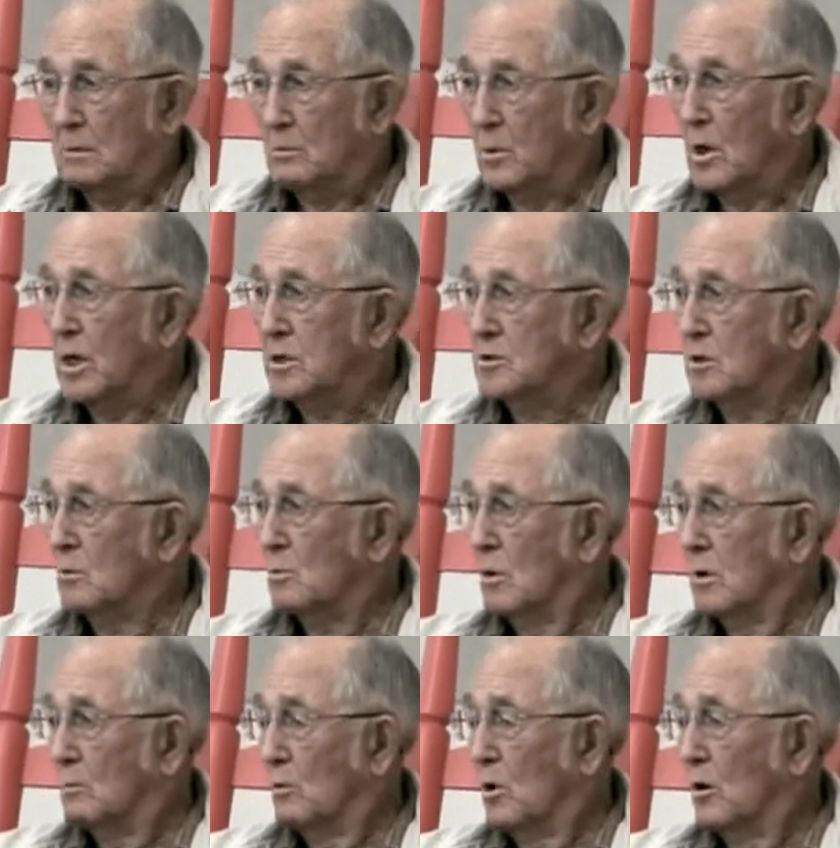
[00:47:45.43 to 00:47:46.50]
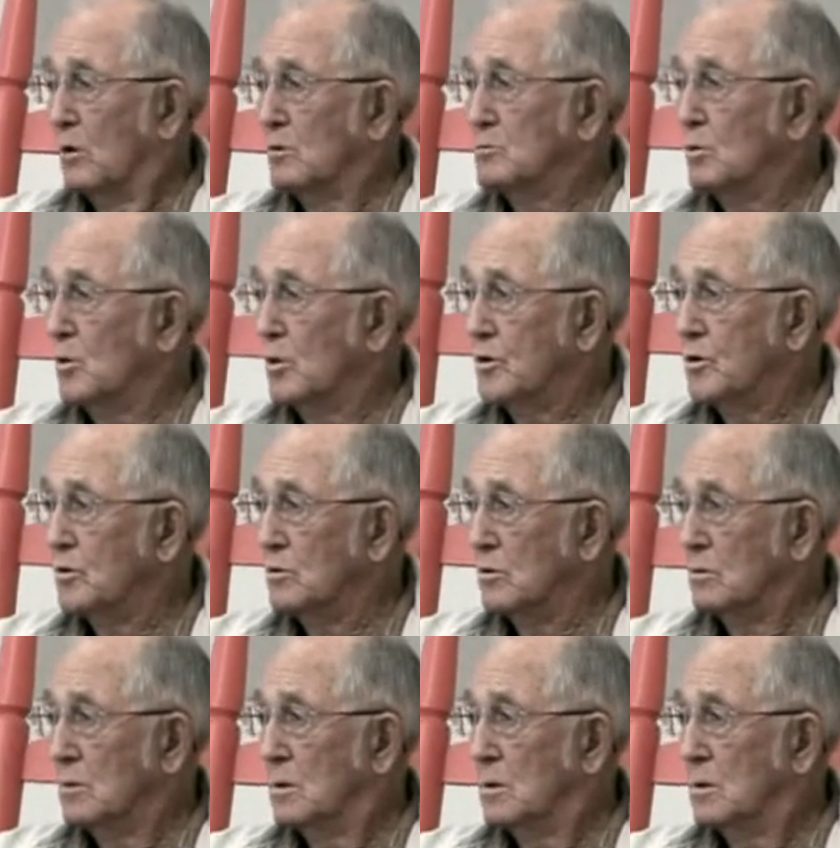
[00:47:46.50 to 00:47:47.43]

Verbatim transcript: place in World War II.